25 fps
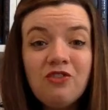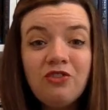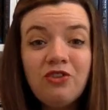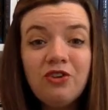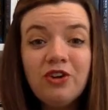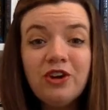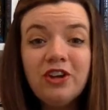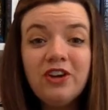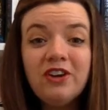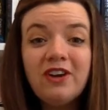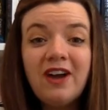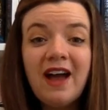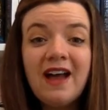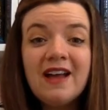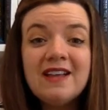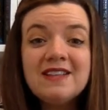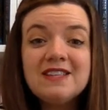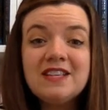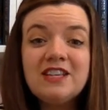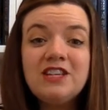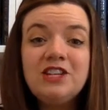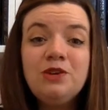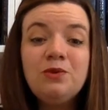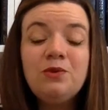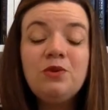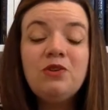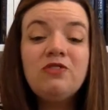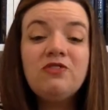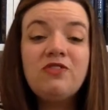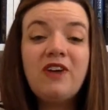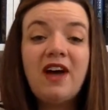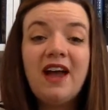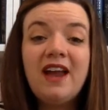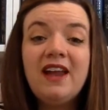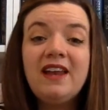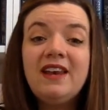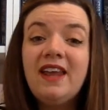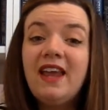for you guys, and you will
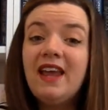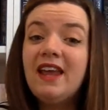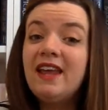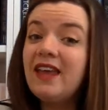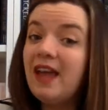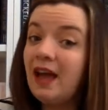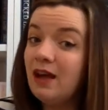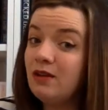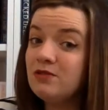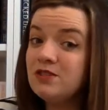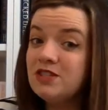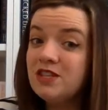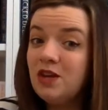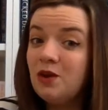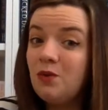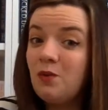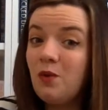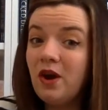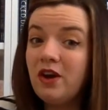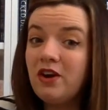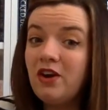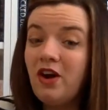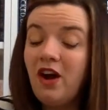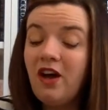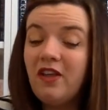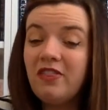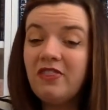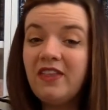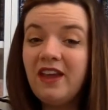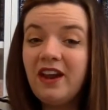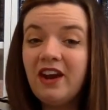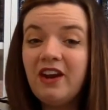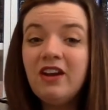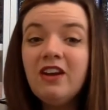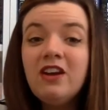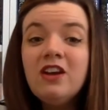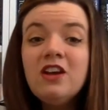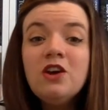find a counting one on
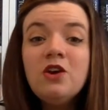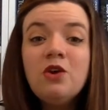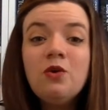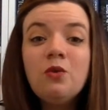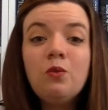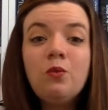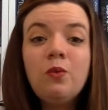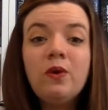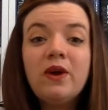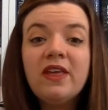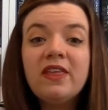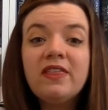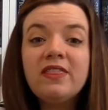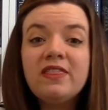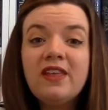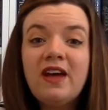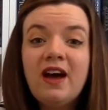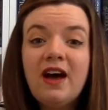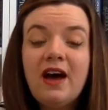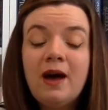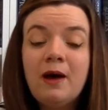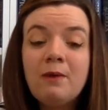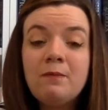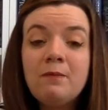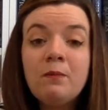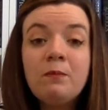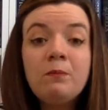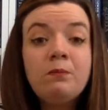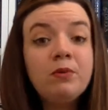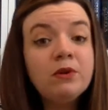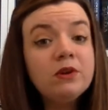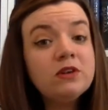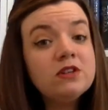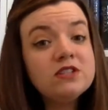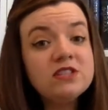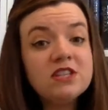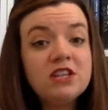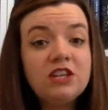there with um,
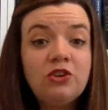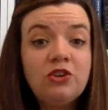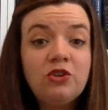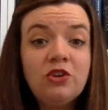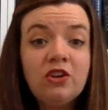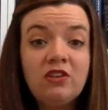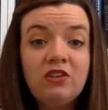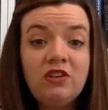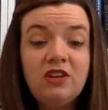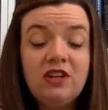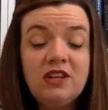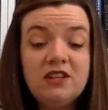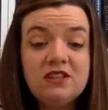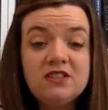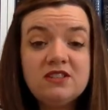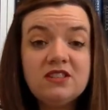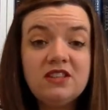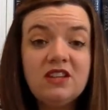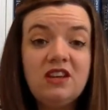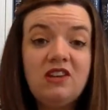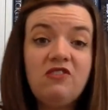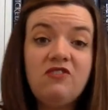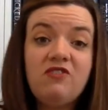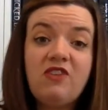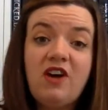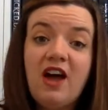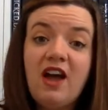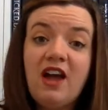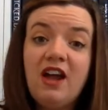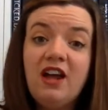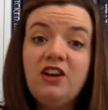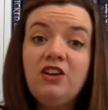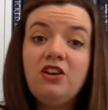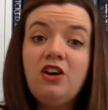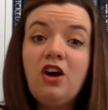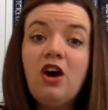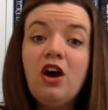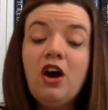books you can easily
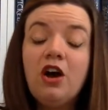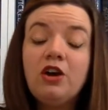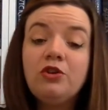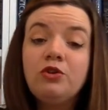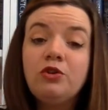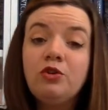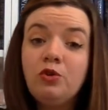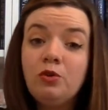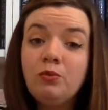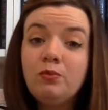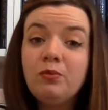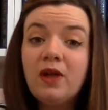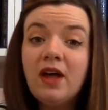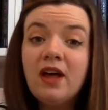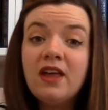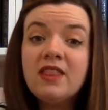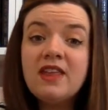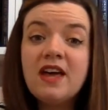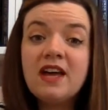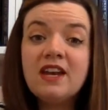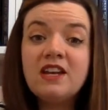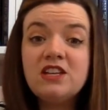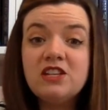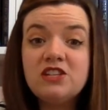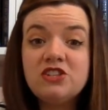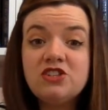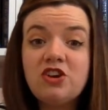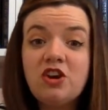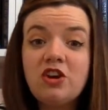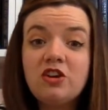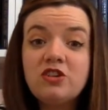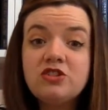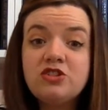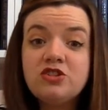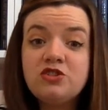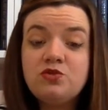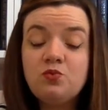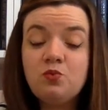find on Hoopla. That is
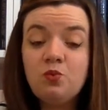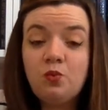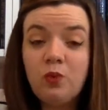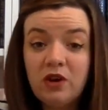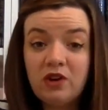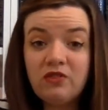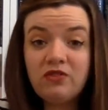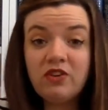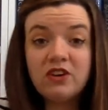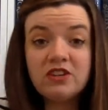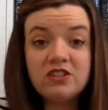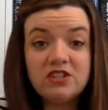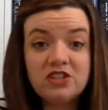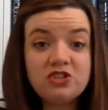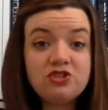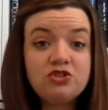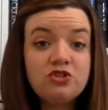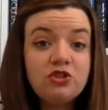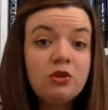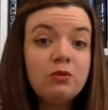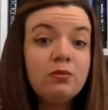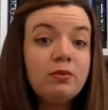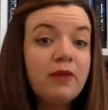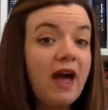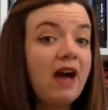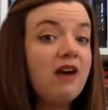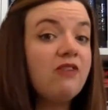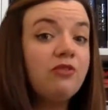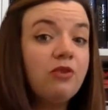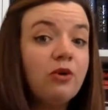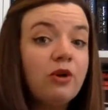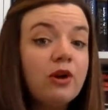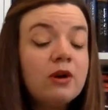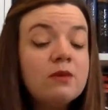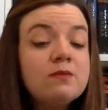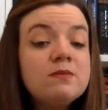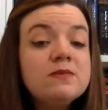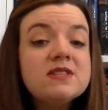our one of our digital
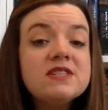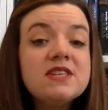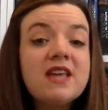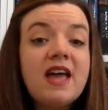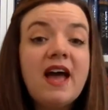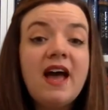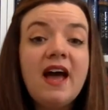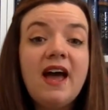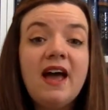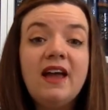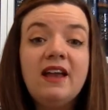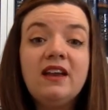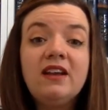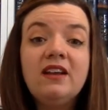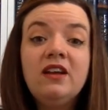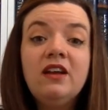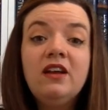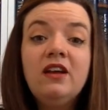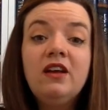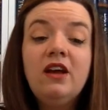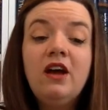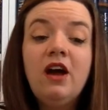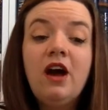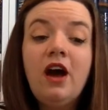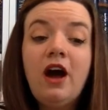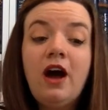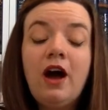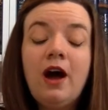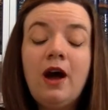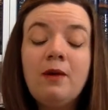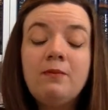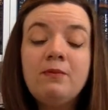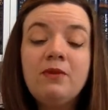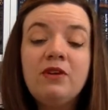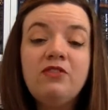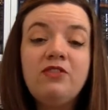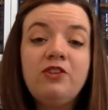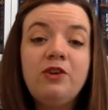platforms. And
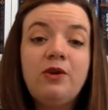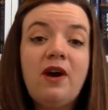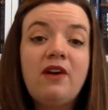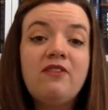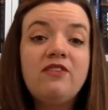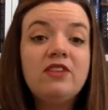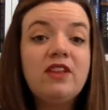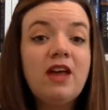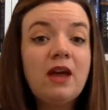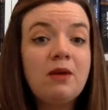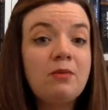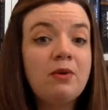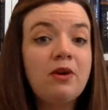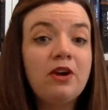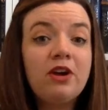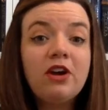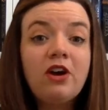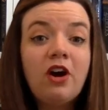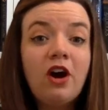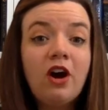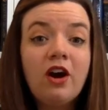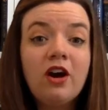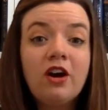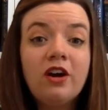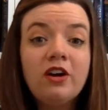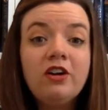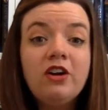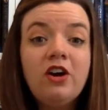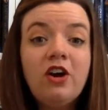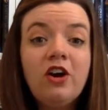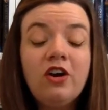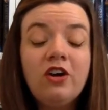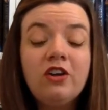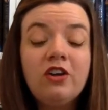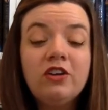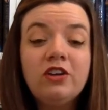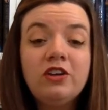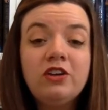um, if you have a library card,
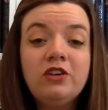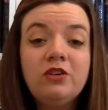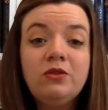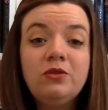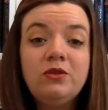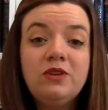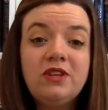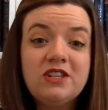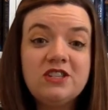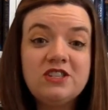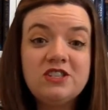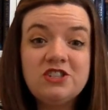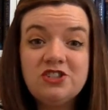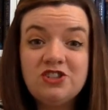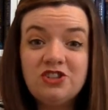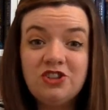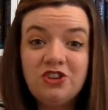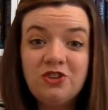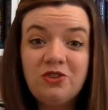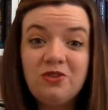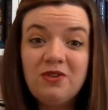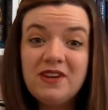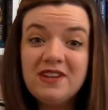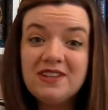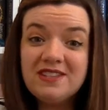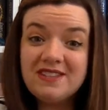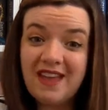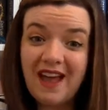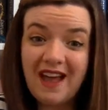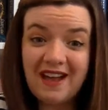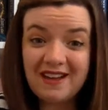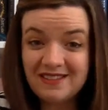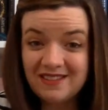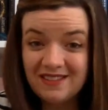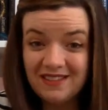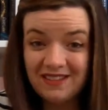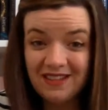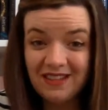all you need to do is
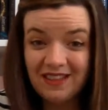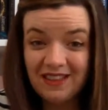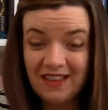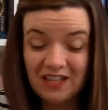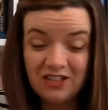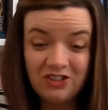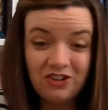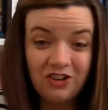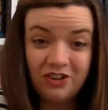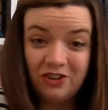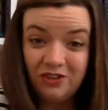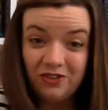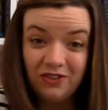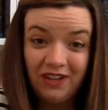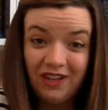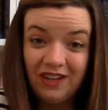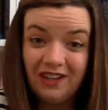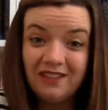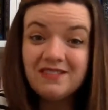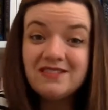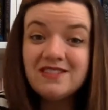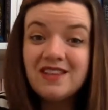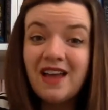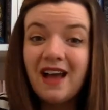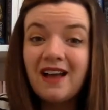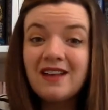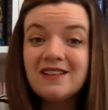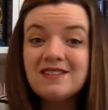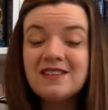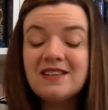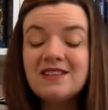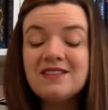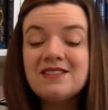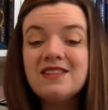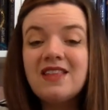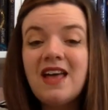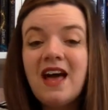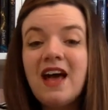access. That's all you need to
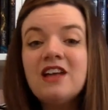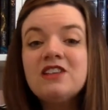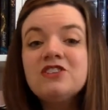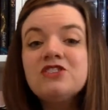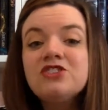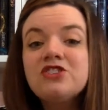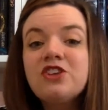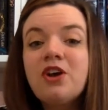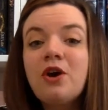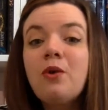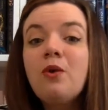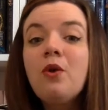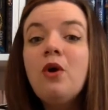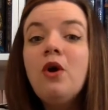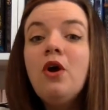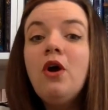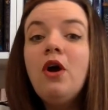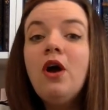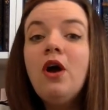access that. So,